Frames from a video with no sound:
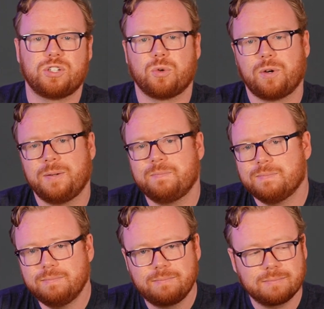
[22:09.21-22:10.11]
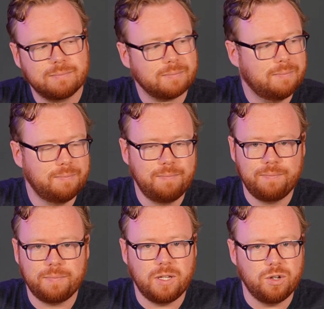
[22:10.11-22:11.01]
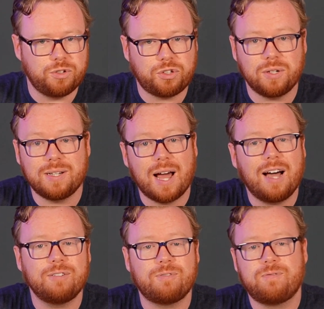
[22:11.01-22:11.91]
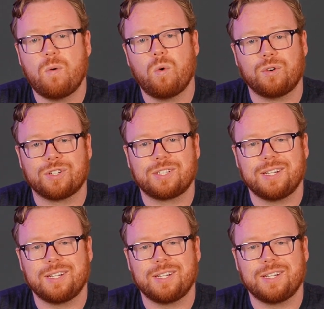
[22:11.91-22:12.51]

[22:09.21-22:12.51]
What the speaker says: story. You should not force